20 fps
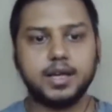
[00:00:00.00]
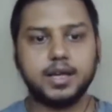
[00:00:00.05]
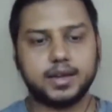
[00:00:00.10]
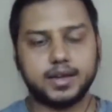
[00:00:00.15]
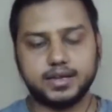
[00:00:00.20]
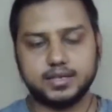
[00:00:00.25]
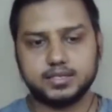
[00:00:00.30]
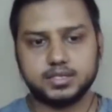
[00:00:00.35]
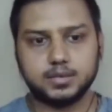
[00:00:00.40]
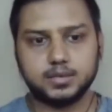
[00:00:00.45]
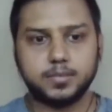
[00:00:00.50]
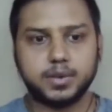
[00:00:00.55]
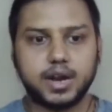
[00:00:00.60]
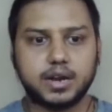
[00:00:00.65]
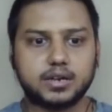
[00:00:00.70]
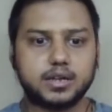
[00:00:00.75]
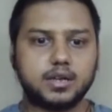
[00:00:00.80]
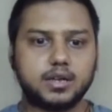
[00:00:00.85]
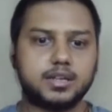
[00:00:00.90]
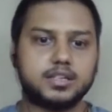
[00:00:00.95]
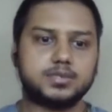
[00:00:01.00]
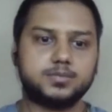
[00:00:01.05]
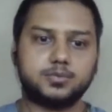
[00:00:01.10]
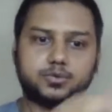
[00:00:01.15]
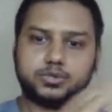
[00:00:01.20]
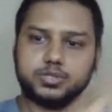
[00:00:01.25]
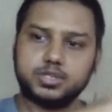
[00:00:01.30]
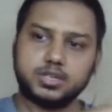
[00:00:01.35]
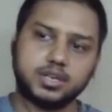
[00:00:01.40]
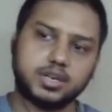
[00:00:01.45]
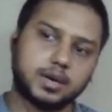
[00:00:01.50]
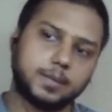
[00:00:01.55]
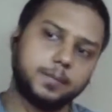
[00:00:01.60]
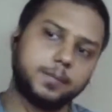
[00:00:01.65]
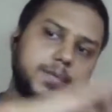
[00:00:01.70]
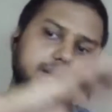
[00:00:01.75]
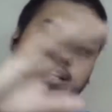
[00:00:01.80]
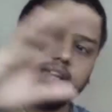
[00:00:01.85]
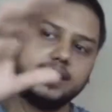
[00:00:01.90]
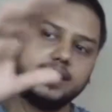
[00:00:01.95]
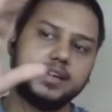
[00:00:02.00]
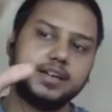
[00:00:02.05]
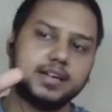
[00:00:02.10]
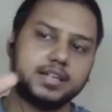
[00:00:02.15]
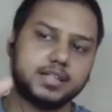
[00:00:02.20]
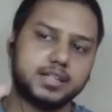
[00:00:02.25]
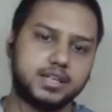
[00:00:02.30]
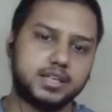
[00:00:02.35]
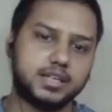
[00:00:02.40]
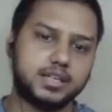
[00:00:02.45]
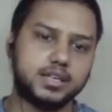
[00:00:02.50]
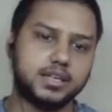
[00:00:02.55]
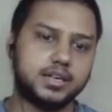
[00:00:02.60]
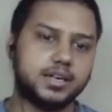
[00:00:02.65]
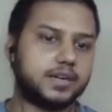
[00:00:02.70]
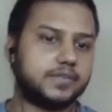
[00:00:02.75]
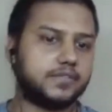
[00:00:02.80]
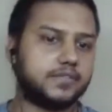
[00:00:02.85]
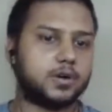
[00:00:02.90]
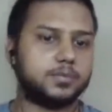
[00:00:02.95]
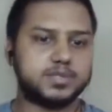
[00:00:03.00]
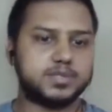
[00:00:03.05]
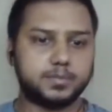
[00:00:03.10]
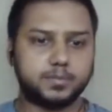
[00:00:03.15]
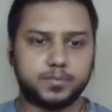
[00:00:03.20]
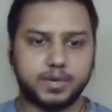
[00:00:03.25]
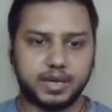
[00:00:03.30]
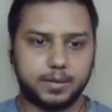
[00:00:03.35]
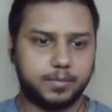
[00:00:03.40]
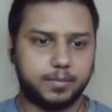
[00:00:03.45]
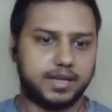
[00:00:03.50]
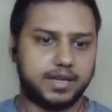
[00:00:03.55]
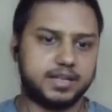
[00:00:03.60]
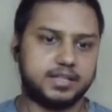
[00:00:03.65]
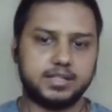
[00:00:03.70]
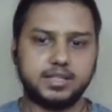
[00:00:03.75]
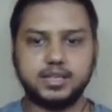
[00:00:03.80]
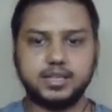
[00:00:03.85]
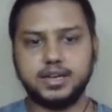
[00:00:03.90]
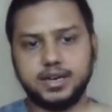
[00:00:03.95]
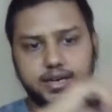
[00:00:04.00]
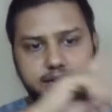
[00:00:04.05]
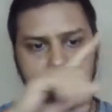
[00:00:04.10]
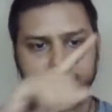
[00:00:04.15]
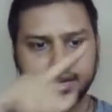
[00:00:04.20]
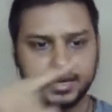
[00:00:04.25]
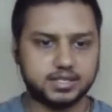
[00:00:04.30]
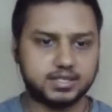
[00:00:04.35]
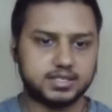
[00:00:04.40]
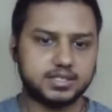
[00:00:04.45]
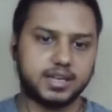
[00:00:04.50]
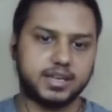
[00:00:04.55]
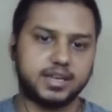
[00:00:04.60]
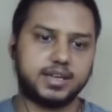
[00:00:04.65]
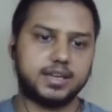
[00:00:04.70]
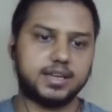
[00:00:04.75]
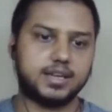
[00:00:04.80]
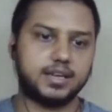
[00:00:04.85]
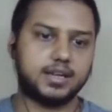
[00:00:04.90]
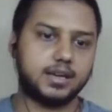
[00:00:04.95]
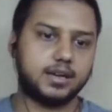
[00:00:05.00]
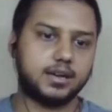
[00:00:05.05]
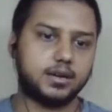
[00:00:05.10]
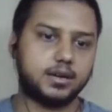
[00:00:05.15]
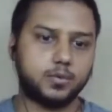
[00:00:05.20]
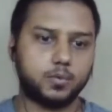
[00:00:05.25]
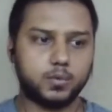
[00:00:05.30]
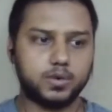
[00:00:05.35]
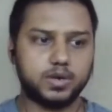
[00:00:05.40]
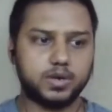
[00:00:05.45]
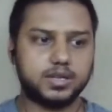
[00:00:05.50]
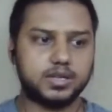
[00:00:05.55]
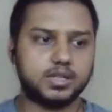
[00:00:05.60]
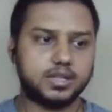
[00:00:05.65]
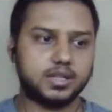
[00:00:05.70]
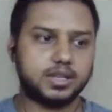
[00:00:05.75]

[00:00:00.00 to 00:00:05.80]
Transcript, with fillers: get some practical exposure complete the devops pipeline the entire cycle with